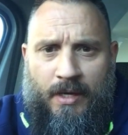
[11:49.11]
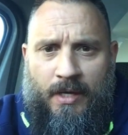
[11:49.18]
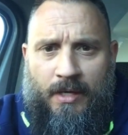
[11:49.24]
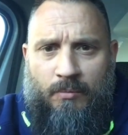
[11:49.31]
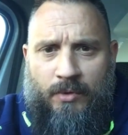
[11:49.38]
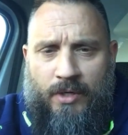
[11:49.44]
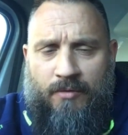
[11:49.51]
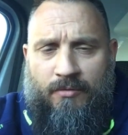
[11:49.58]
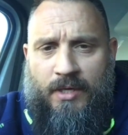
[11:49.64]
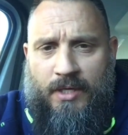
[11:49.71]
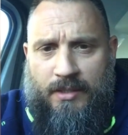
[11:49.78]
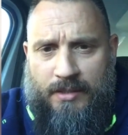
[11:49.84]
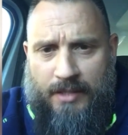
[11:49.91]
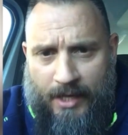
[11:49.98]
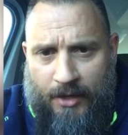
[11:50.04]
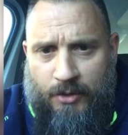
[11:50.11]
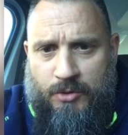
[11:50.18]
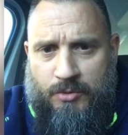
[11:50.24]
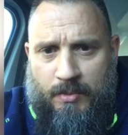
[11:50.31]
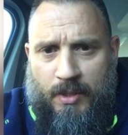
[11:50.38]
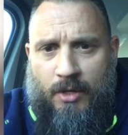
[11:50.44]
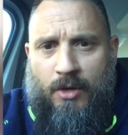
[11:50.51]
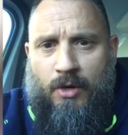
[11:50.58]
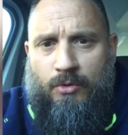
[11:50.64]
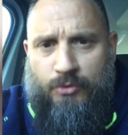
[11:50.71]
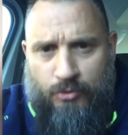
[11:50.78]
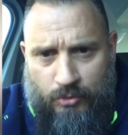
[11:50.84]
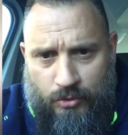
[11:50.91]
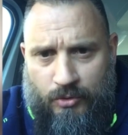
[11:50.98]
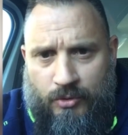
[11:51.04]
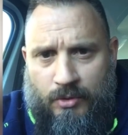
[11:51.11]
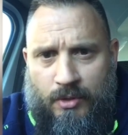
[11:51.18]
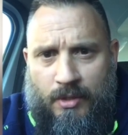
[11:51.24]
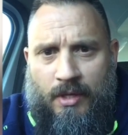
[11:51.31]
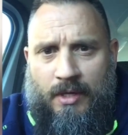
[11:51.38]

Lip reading: And whatever he tells me, I'll do.